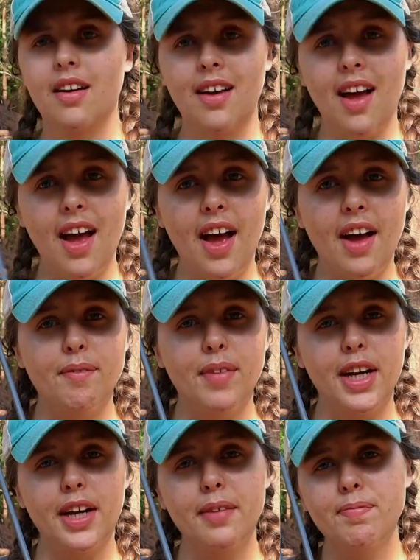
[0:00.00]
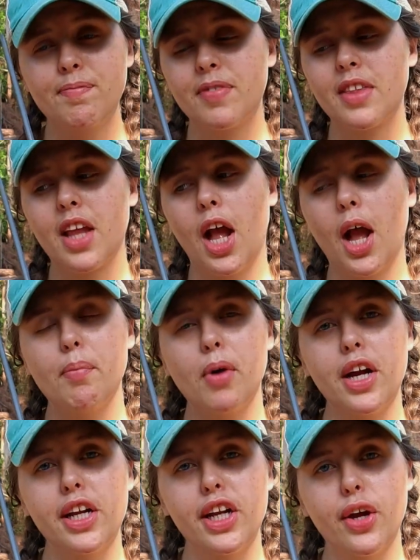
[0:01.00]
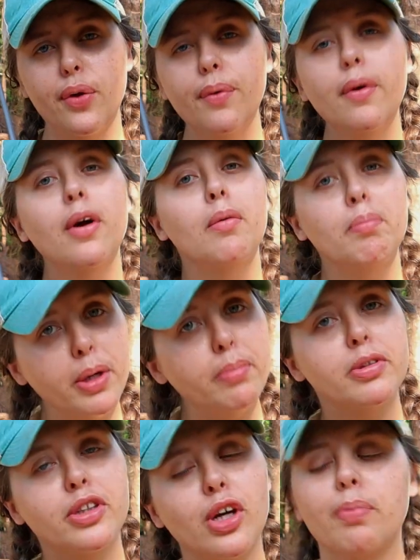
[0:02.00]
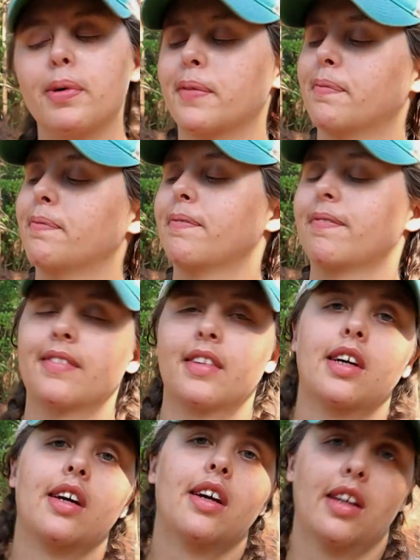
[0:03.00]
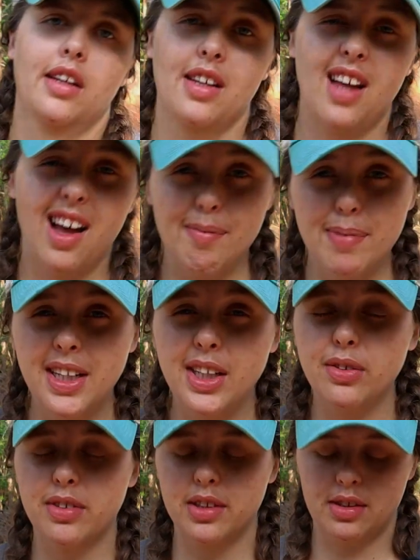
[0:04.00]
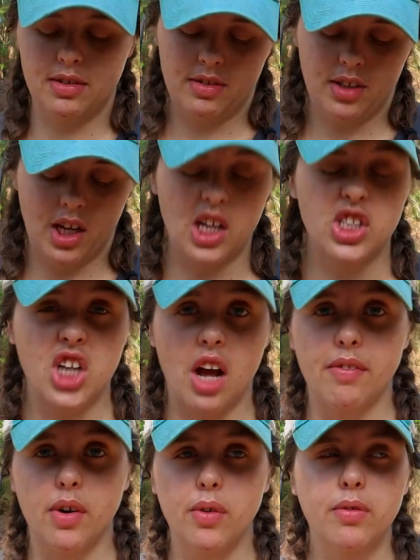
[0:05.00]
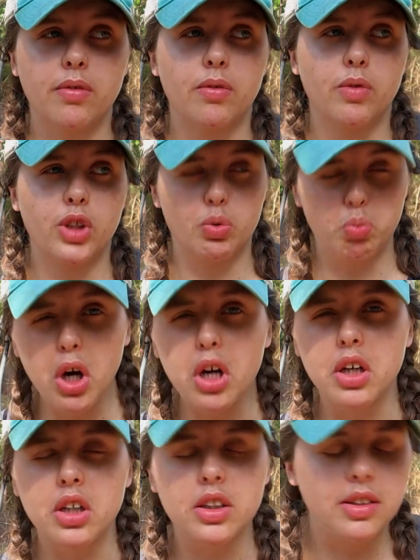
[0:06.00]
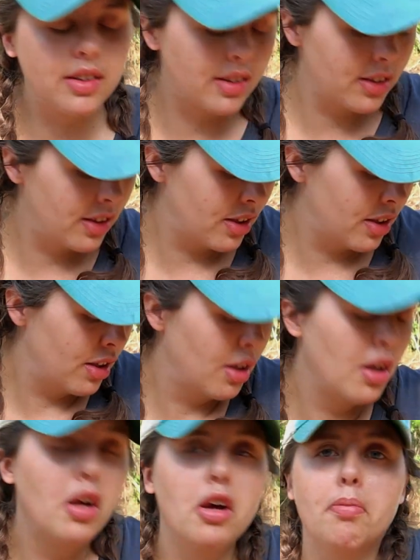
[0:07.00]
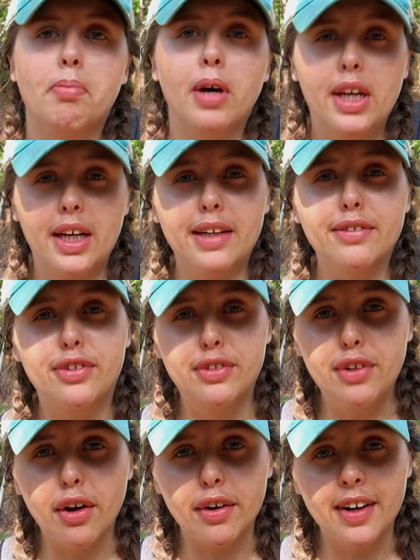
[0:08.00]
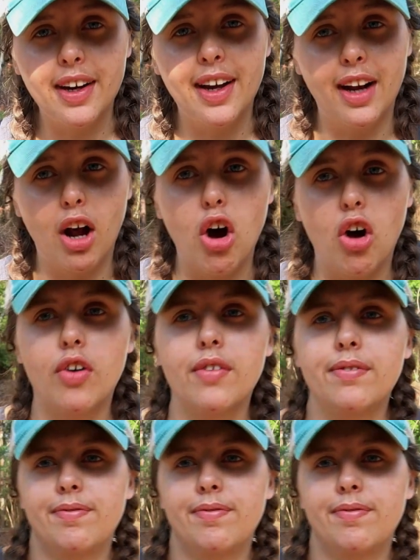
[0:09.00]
And I have me a brand new poop scooper. I've been using a shovel, which works, but it gets dirt and all.